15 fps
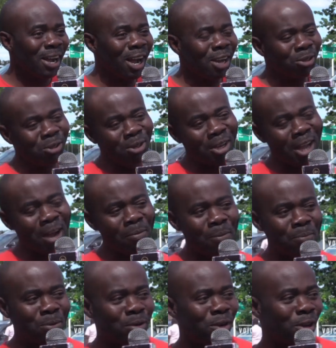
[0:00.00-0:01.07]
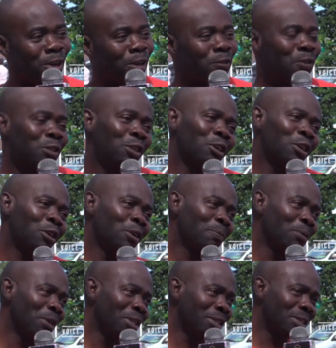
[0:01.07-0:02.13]
Actually, I'm a product of the
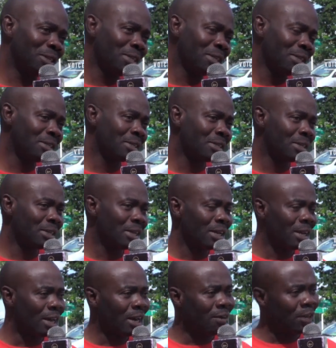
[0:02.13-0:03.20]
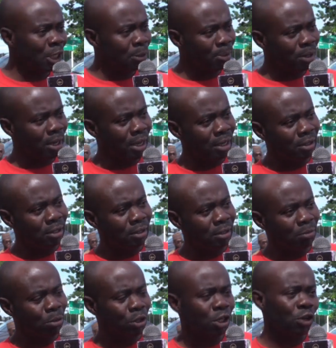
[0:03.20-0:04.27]
military. And I've experienced
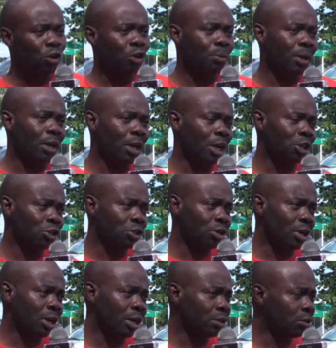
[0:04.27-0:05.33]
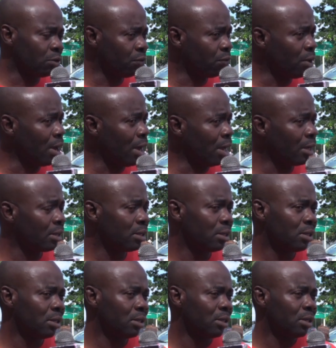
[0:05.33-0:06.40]
military government in Nigeria so far.
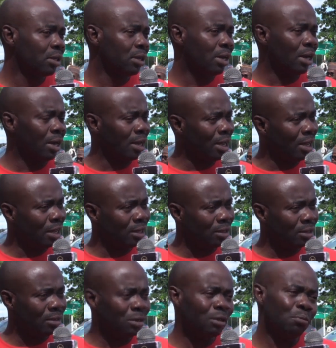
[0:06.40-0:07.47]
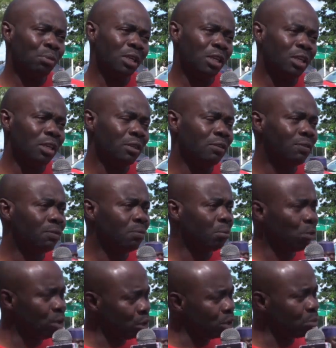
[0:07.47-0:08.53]
And I really believe
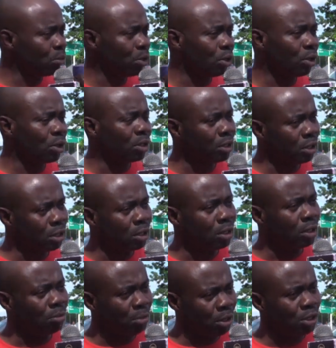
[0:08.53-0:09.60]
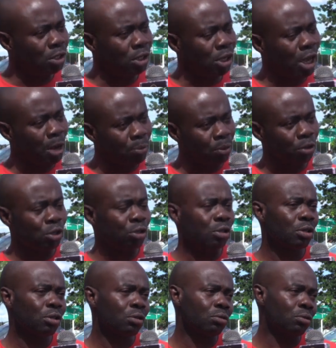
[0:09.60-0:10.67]
much more in the military
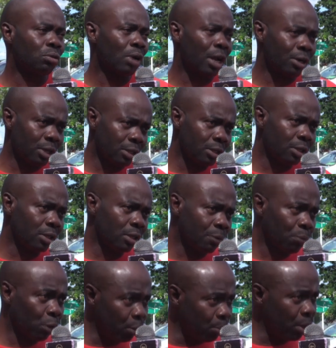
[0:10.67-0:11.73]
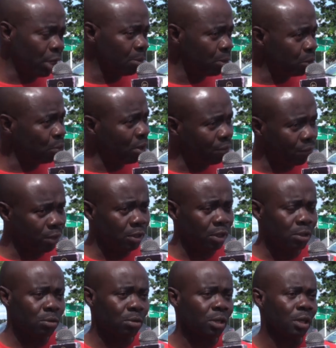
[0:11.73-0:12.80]
approach to addressing the problems we are
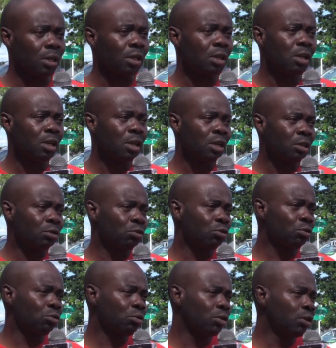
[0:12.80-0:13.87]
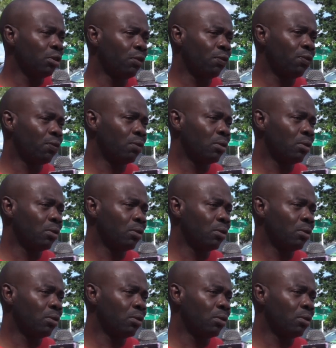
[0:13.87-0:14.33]
facing today. So if